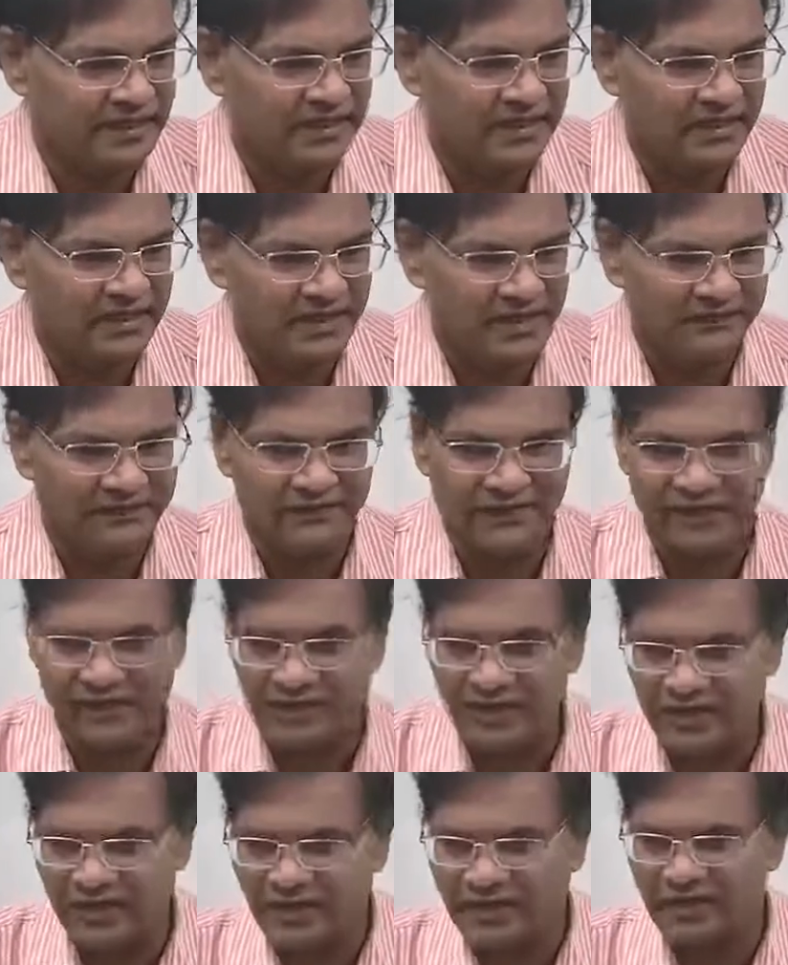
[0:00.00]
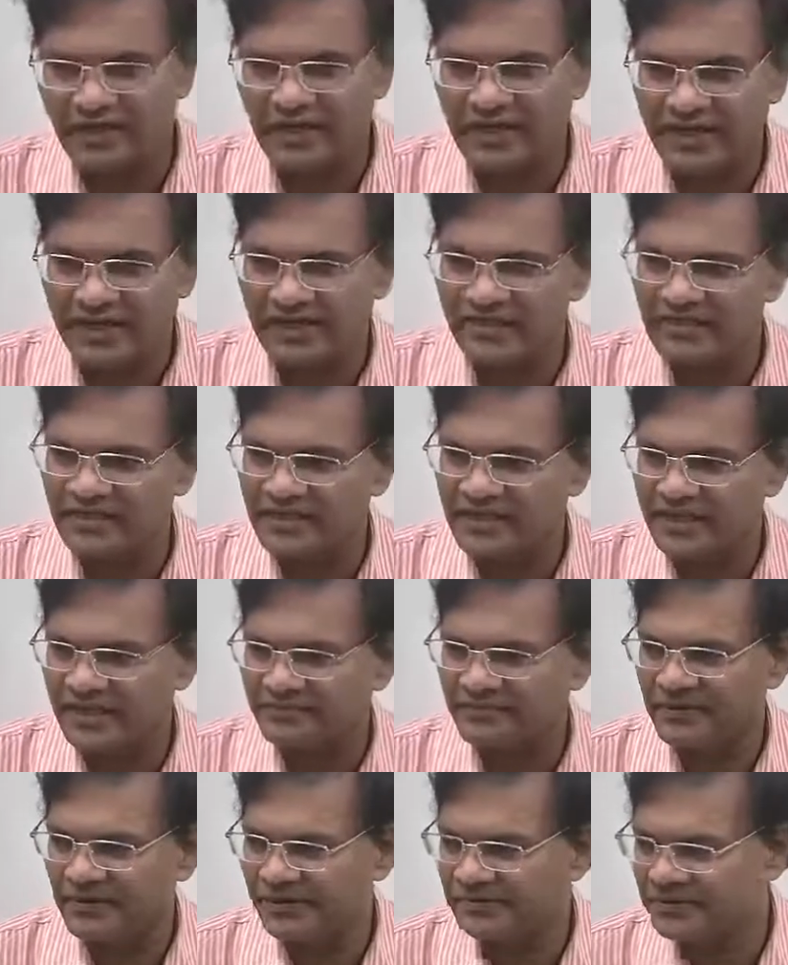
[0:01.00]
if you are calling a
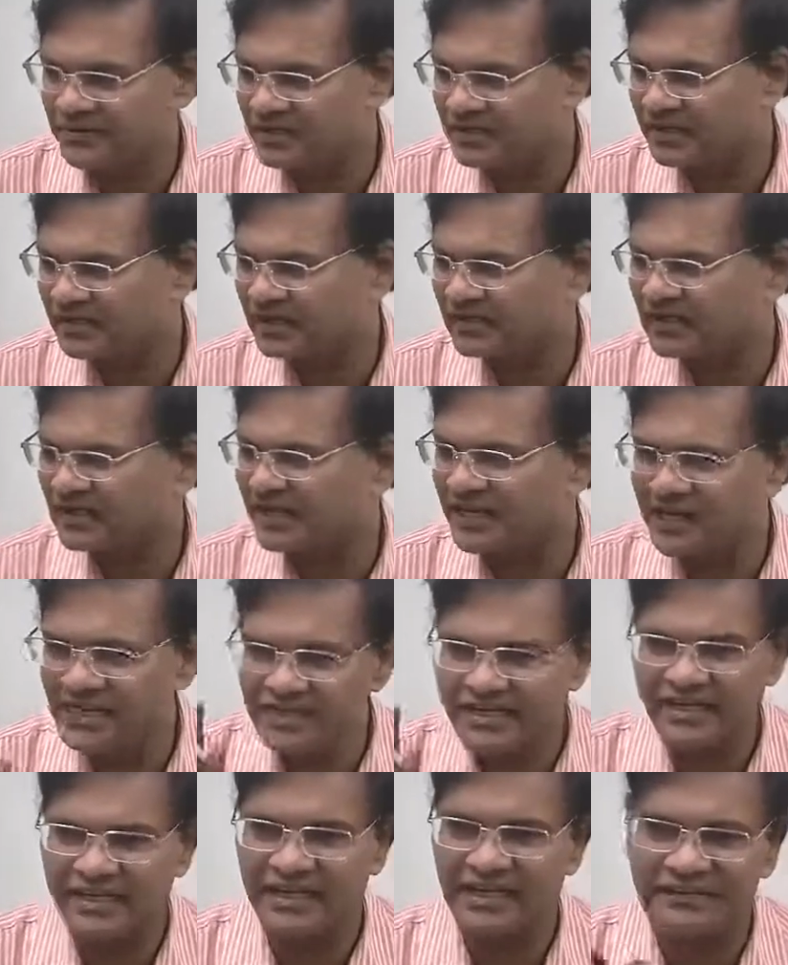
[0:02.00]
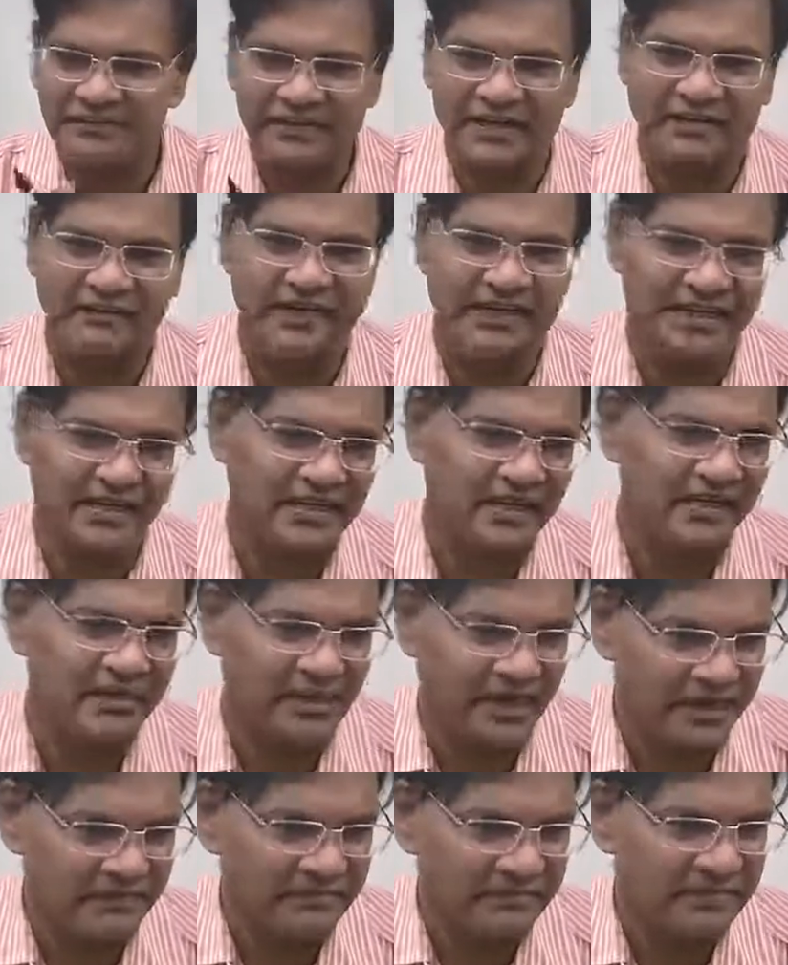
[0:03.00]
person guilty of committing a
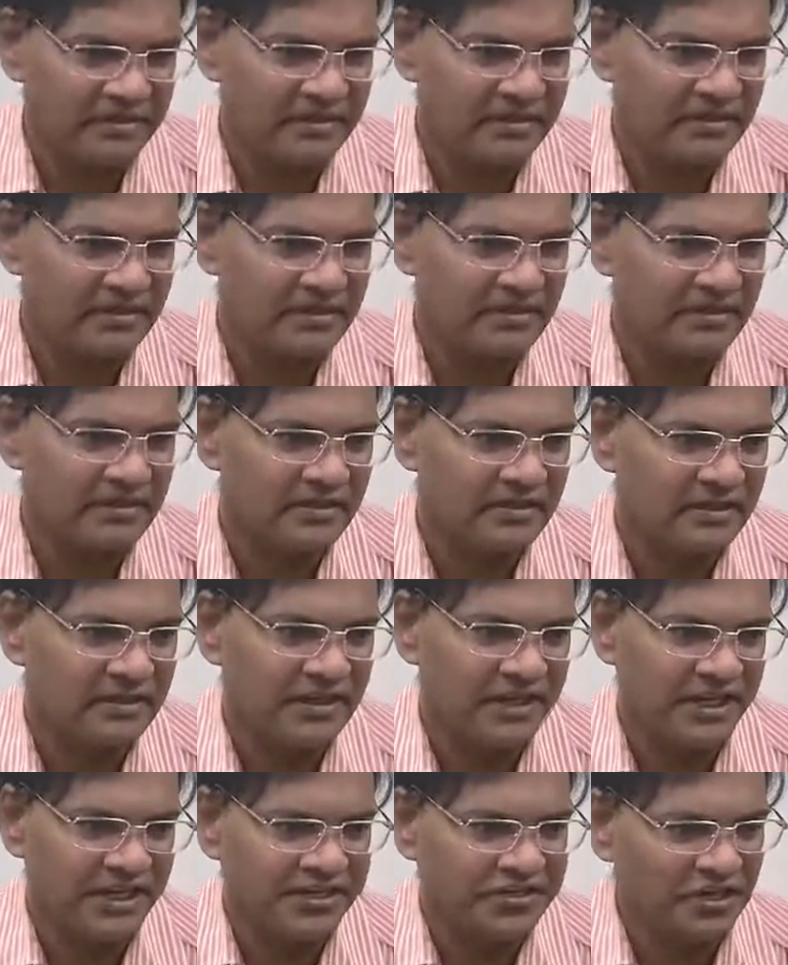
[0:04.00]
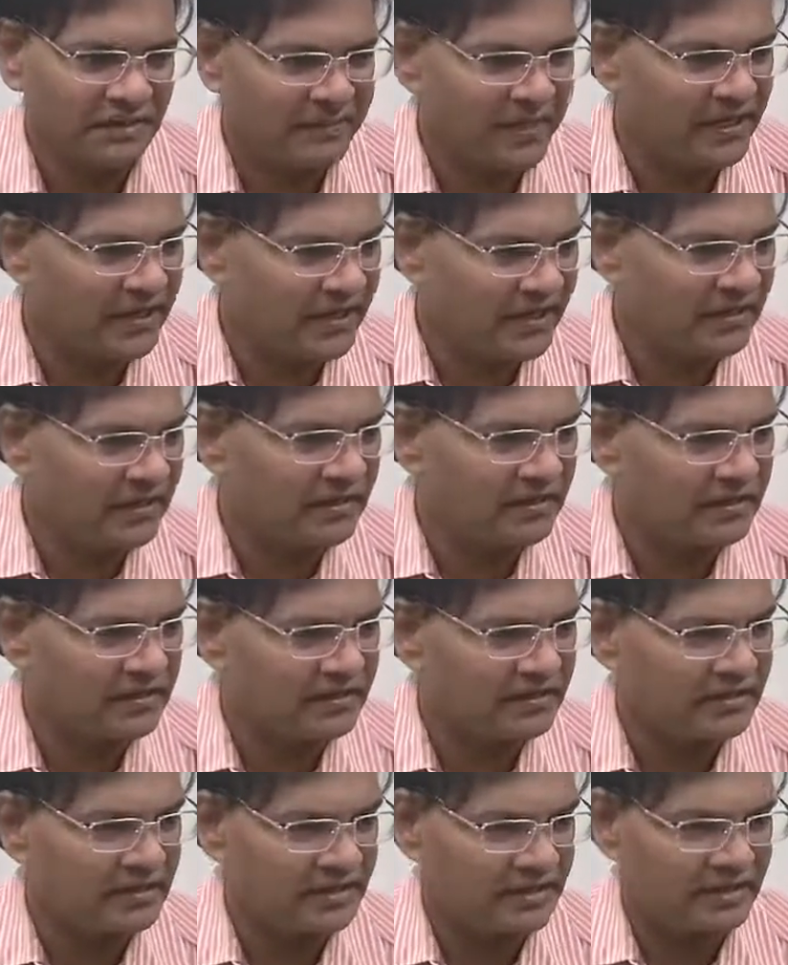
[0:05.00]
crime, it should be done
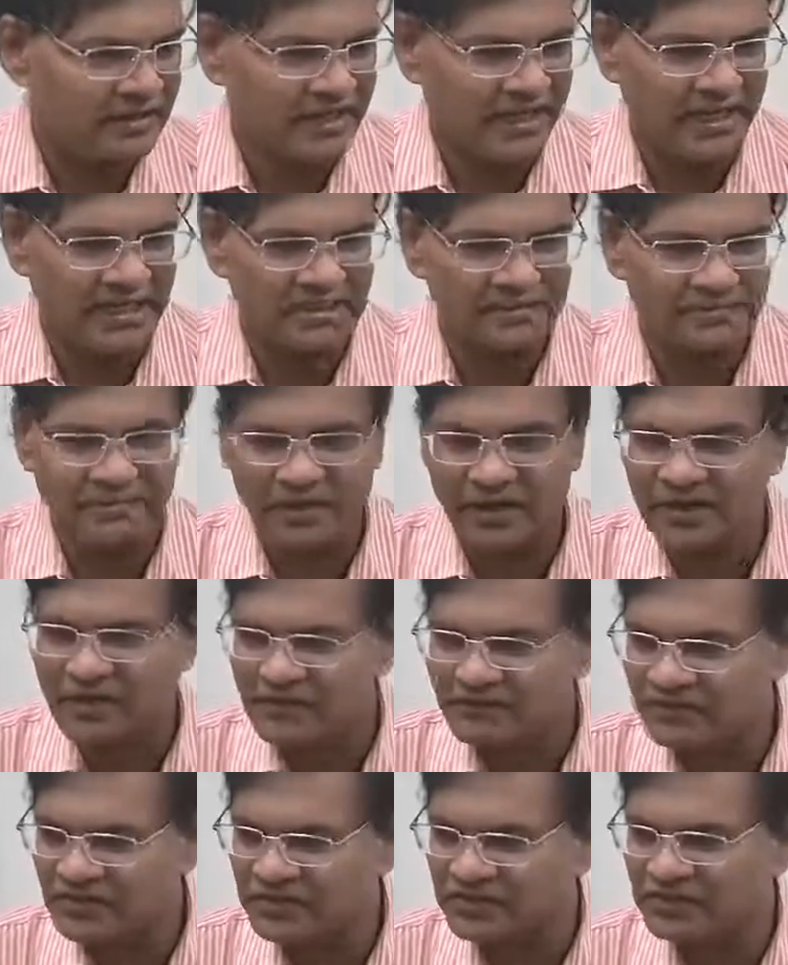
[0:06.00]
as part of what you